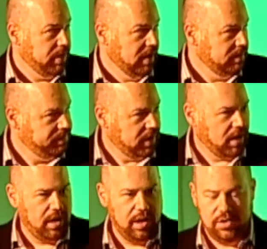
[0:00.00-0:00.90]
But
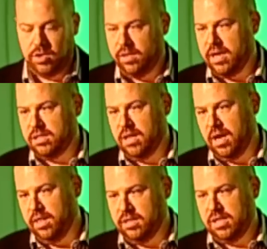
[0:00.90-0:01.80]
in
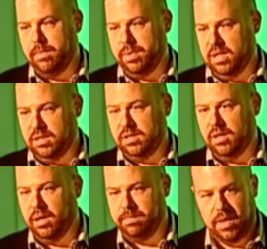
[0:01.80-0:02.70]
2009, these companies
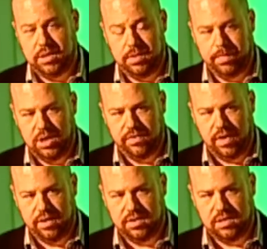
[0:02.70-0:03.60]
and a bunch of
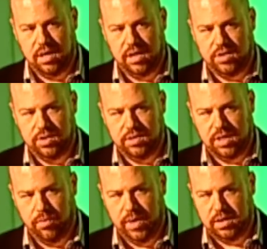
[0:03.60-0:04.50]
others started
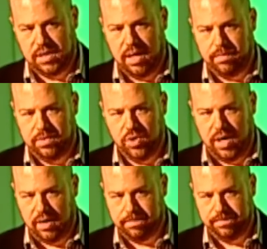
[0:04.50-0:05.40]
introducing real-time
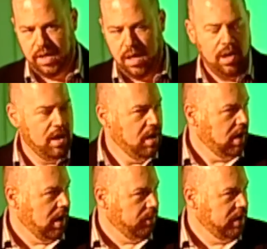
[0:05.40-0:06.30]
trading.
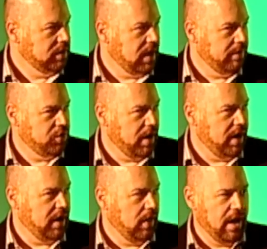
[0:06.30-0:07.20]
Real-time
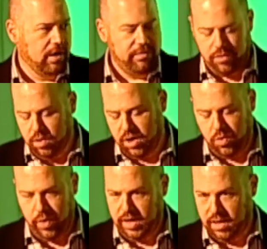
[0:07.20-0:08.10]
trading allowed for
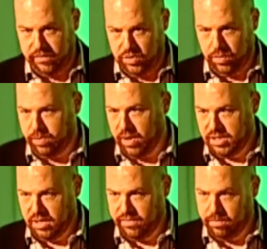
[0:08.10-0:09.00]
quick individual
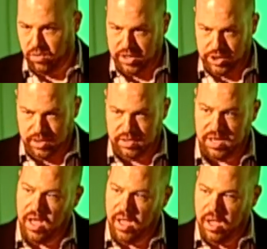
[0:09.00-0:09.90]
pricing of impressions,
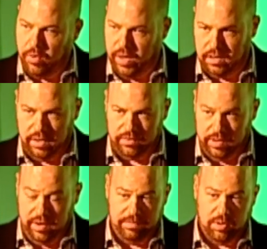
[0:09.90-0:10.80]
quick
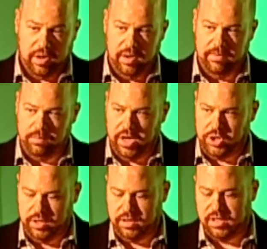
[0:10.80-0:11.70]
delivery of
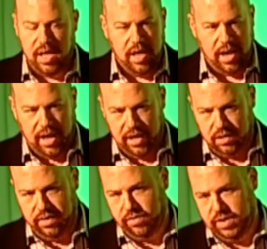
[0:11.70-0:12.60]
impressions, and
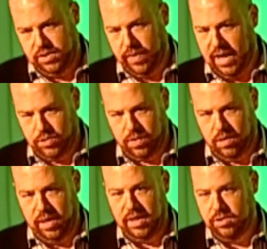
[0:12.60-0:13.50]
delivery to
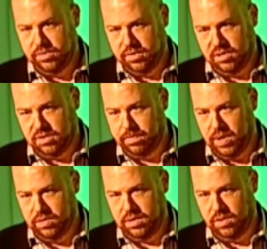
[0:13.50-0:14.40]
actual users as
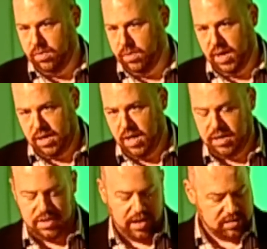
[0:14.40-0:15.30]
opposed to
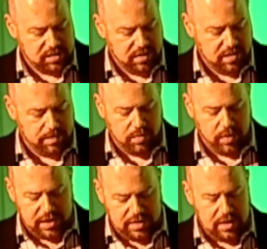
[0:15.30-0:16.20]
context. But
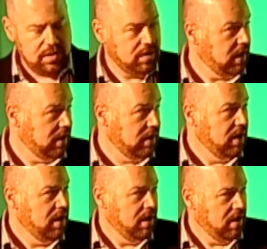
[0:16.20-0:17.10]
what they didn't get
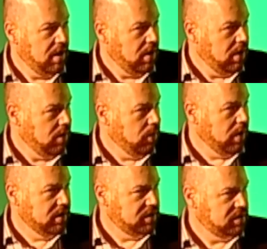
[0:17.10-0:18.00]

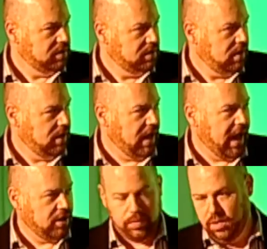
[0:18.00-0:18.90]
was the
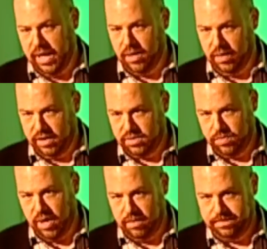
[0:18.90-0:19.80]
actual analytics
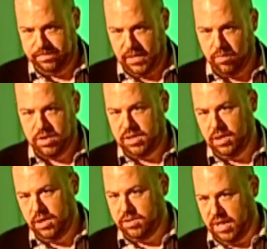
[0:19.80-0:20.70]
right. And we're
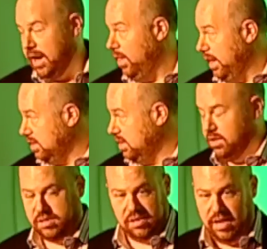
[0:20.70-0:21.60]
still using analytics that
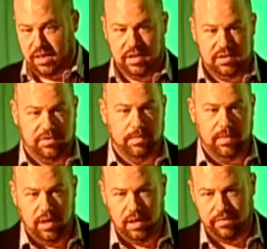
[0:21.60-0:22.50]
looks like this from
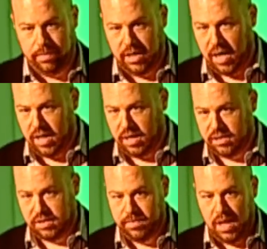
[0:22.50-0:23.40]
the 90s.